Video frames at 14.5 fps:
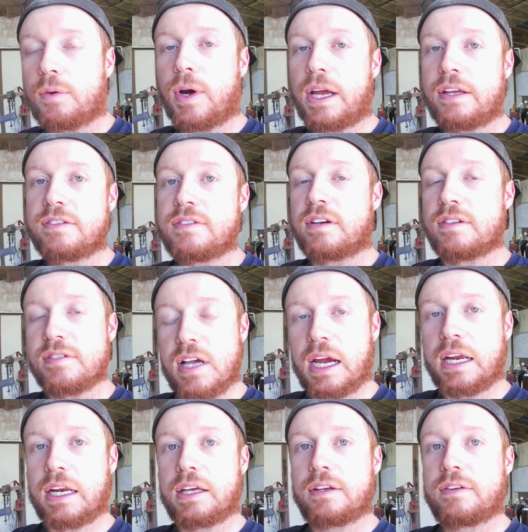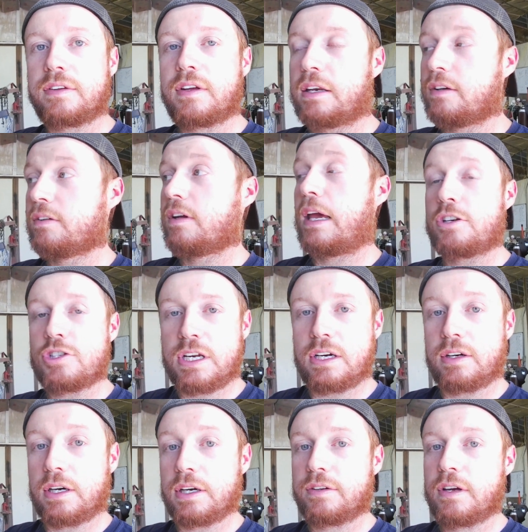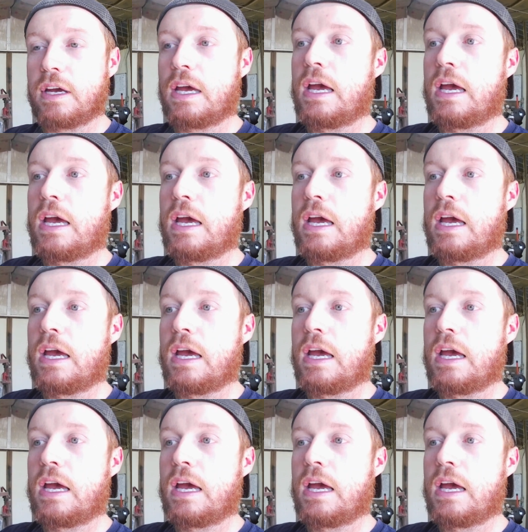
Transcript: ways to design it and to engineer it.